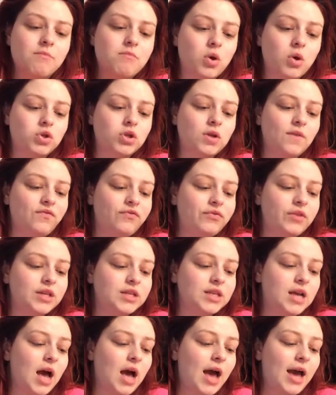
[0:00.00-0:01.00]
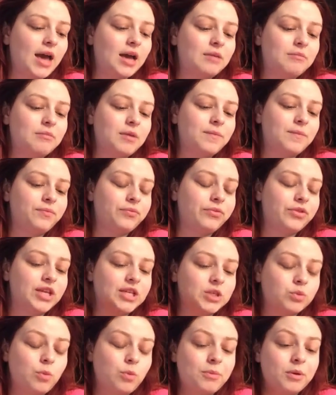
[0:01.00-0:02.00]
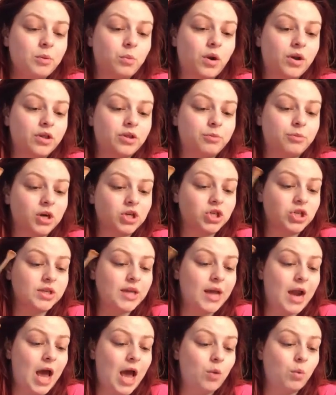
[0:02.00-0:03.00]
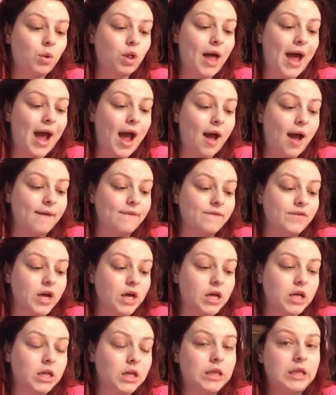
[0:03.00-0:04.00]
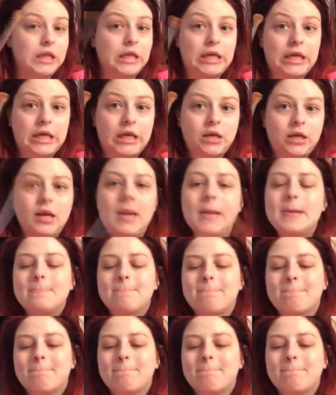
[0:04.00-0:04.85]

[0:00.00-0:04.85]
Most of the time, this will be one of the brushes that I will have clean